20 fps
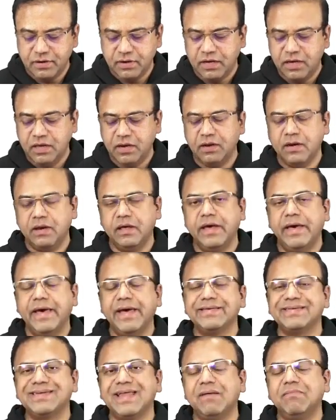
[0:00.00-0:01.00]
in
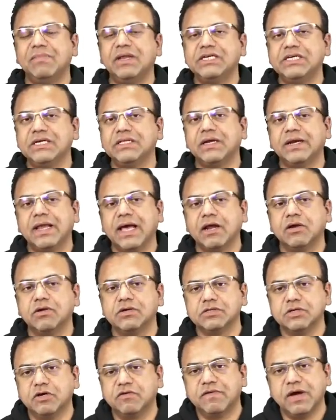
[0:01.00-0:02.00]
establishing the
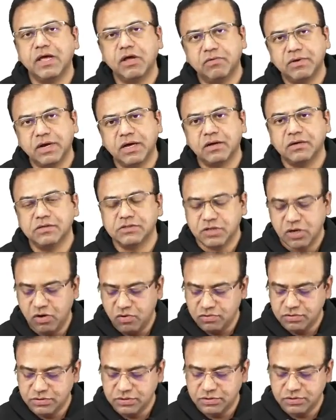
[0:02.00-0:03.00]
diagnosis of aortic
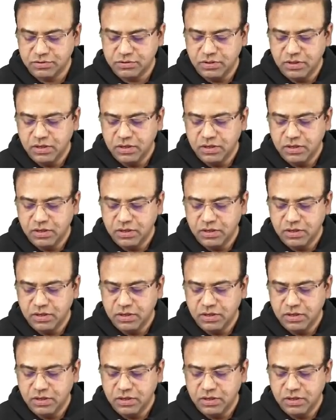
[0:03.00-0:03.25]
stenosis.